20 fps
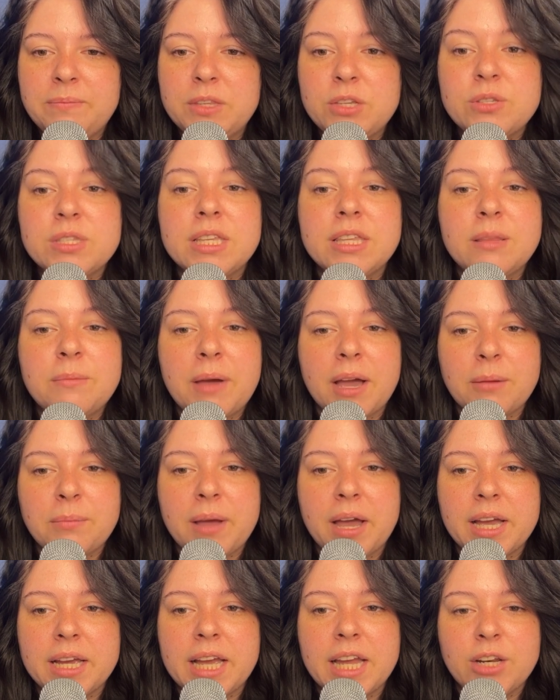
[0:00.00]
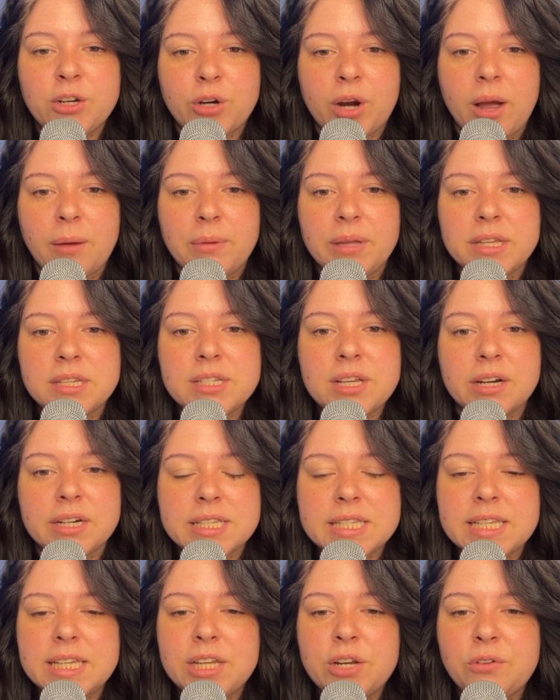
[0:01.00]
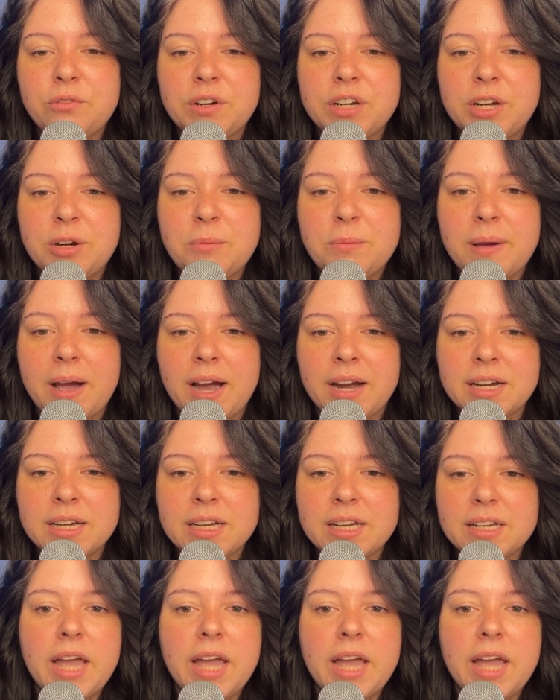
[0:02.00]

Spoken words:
You see the backpack and grab it, tossing it over your back